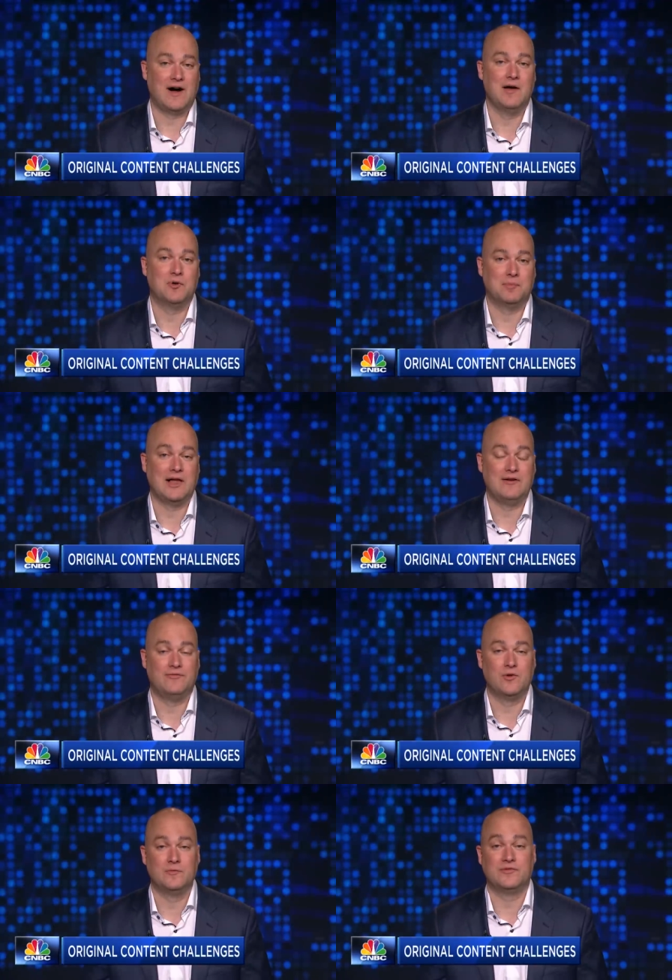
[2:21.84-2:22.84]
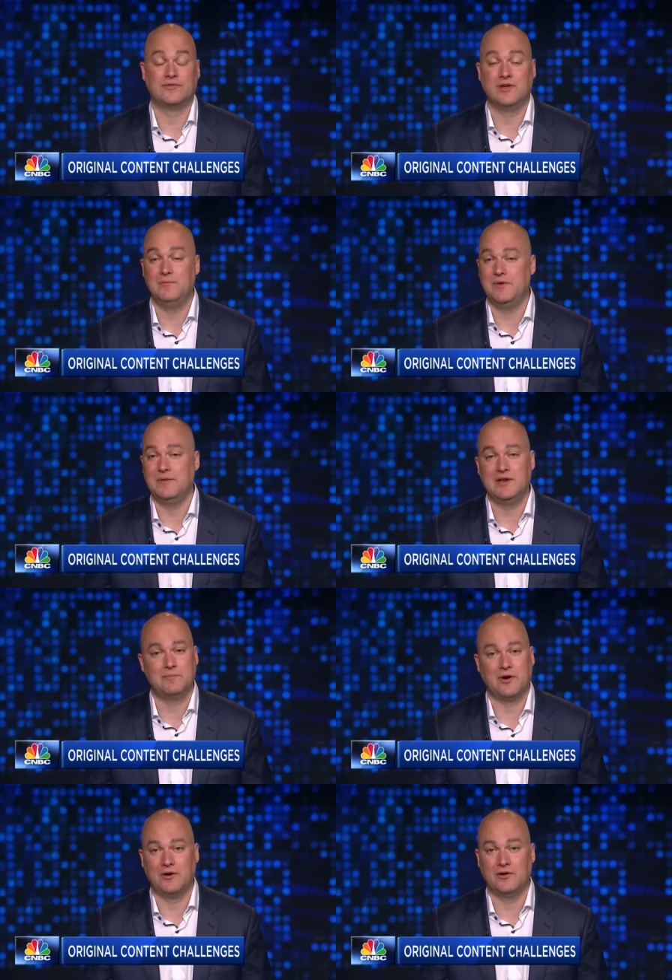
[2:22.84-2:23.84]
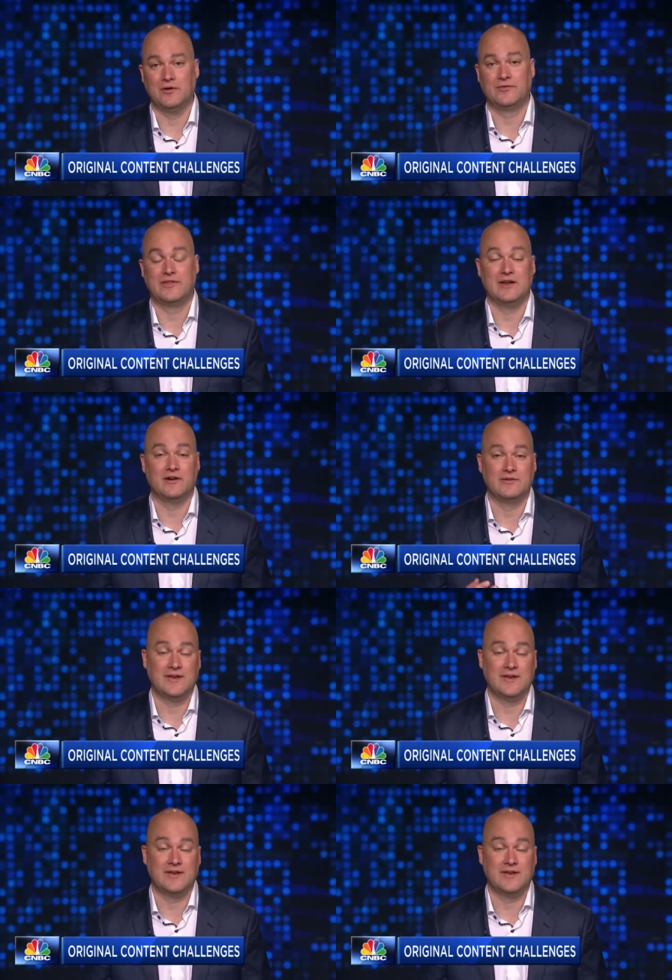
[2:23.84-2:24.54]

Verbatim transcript: viable platforms, there's going to be media partners that are